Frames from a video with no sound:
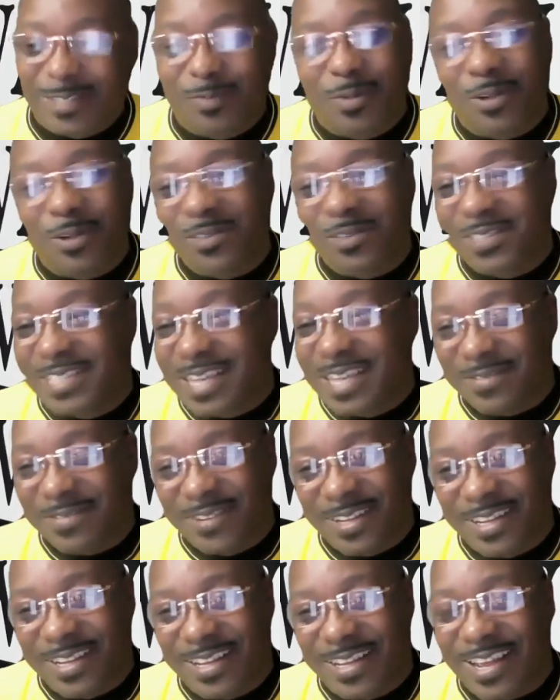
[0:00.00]
most
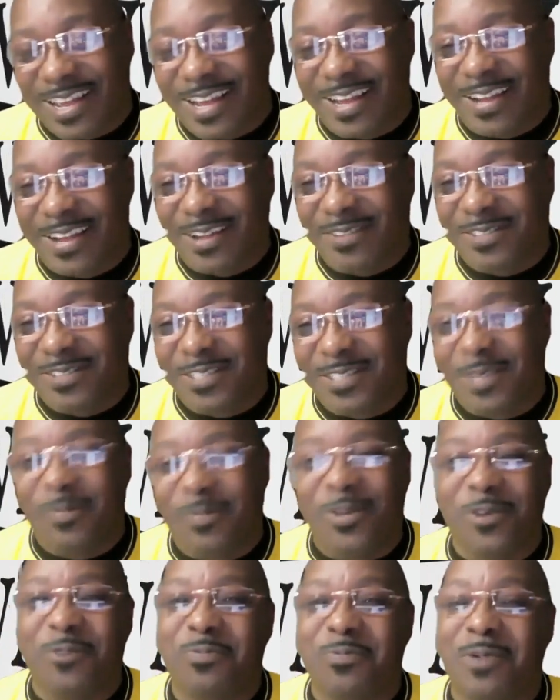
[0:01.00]
definitely. Um, some
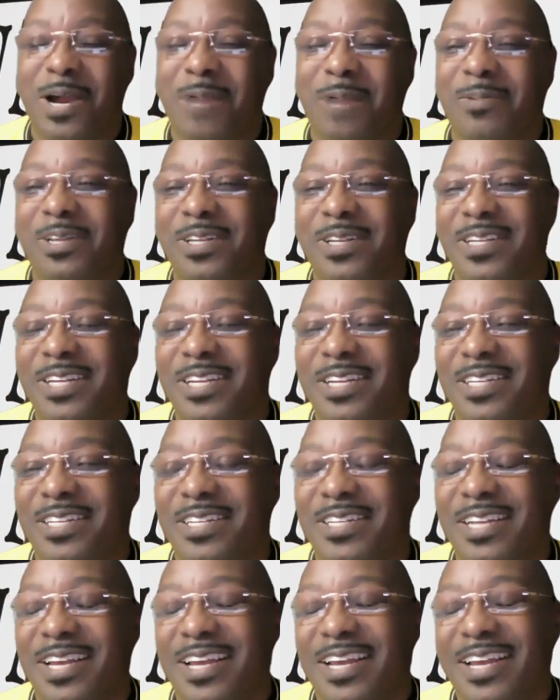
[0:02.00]
of you probably didn't,
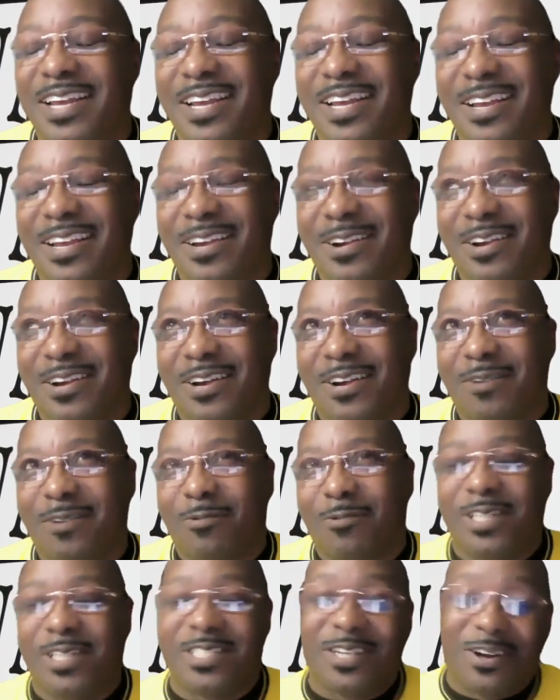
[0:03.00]

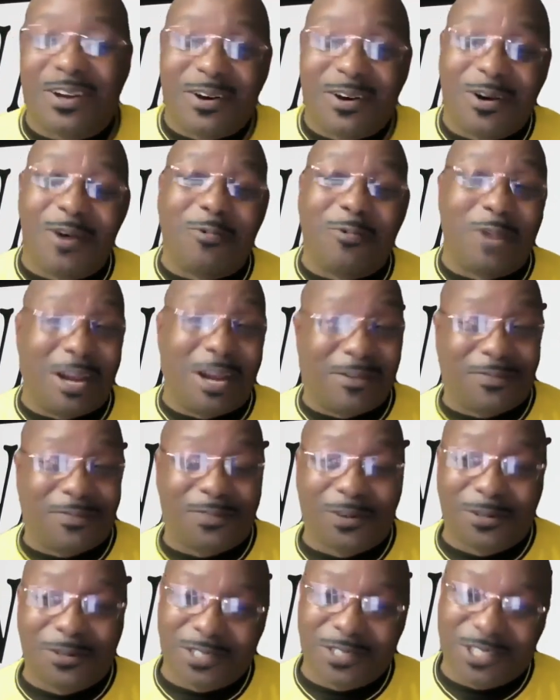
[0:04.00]
wasn't on when I
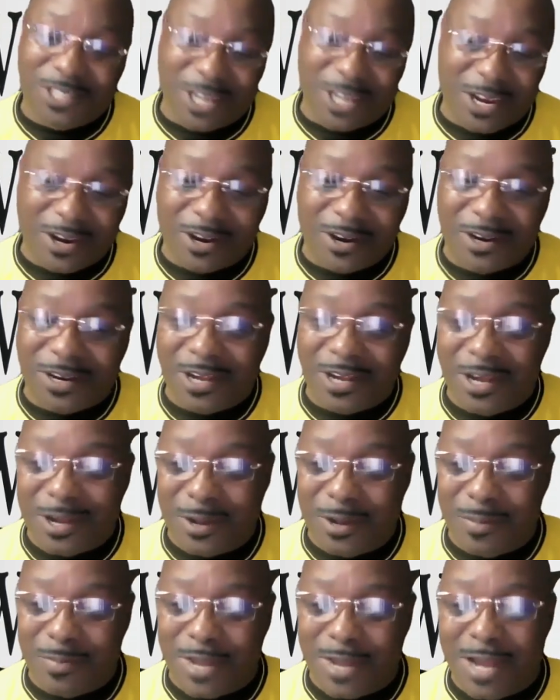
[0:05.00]
first shared.
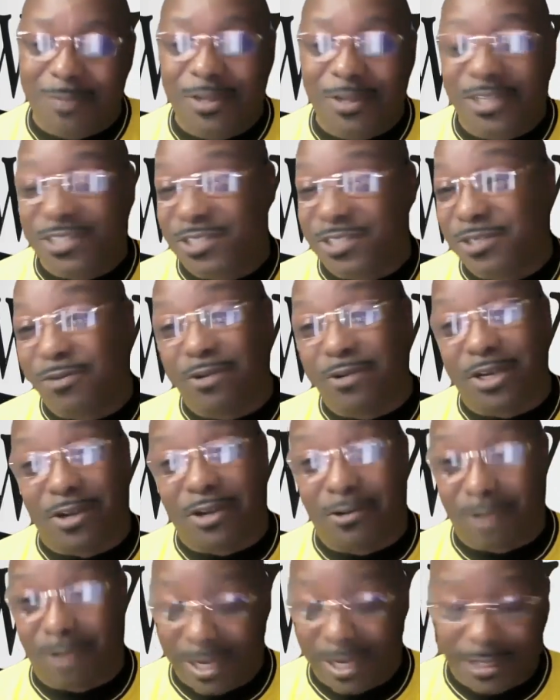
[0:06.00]
Uh, Mama is doing
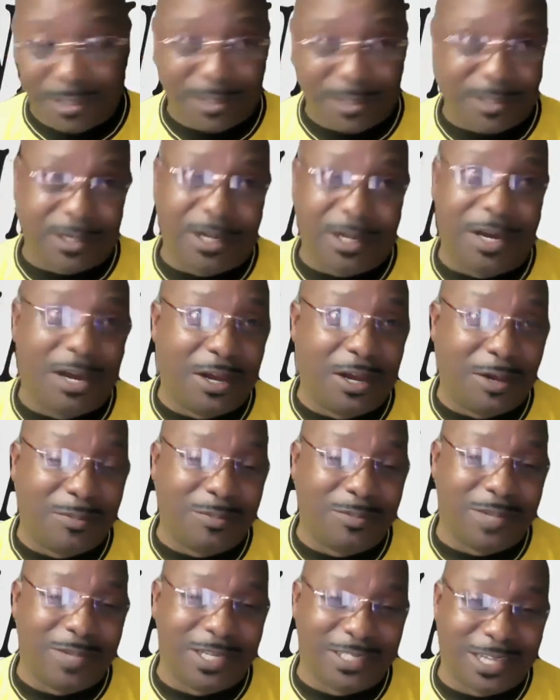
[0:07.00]
great.
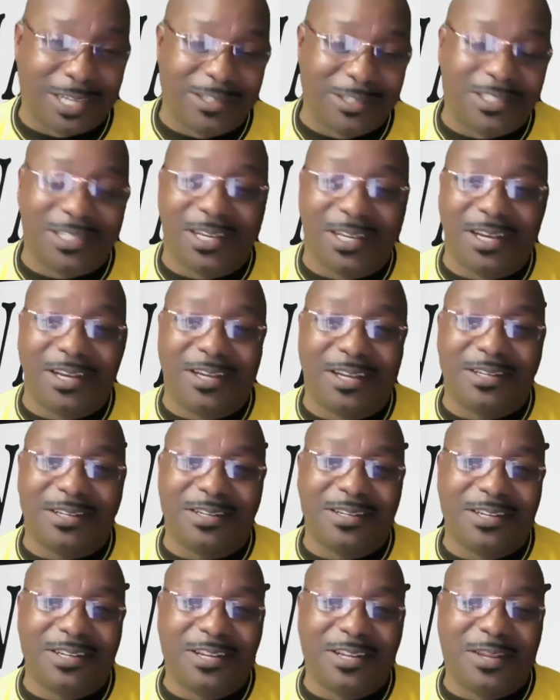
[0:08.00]
Um, as I said
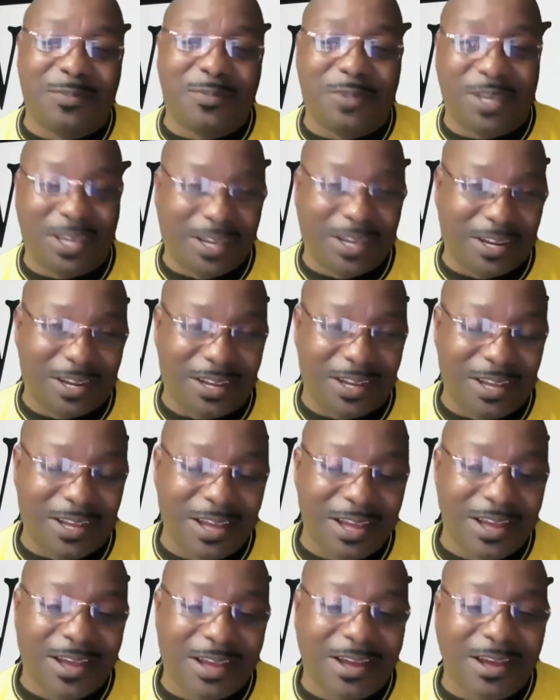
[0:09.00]
in the beginning,
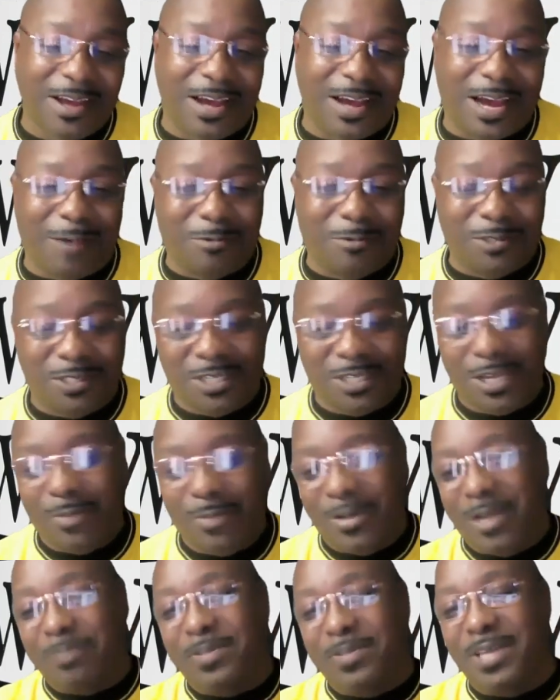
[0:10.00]
I was
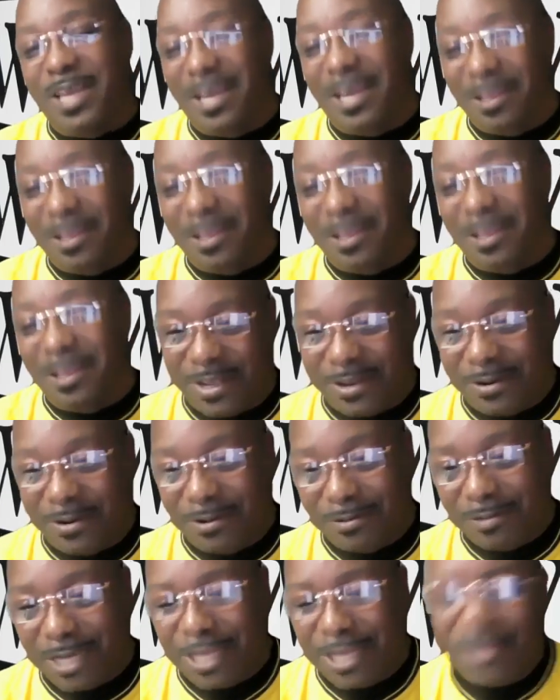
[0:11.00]
coming up the
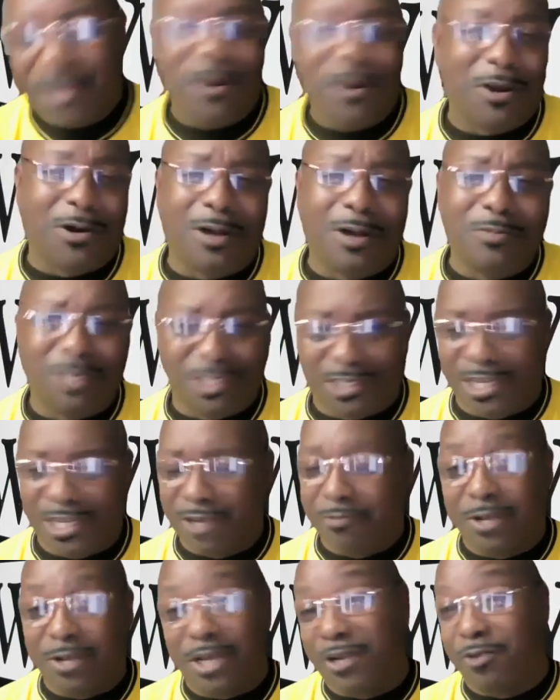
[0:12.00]
elevator, and you know, I'm just getting
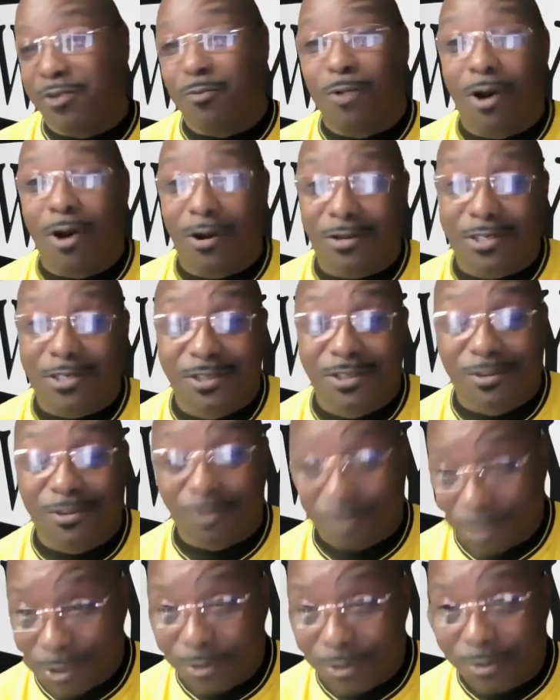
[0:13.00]
ready to walk to the
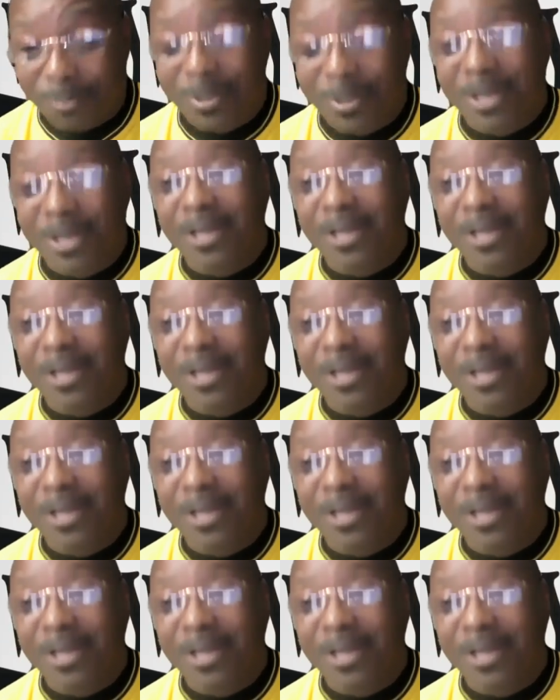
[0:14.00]
room.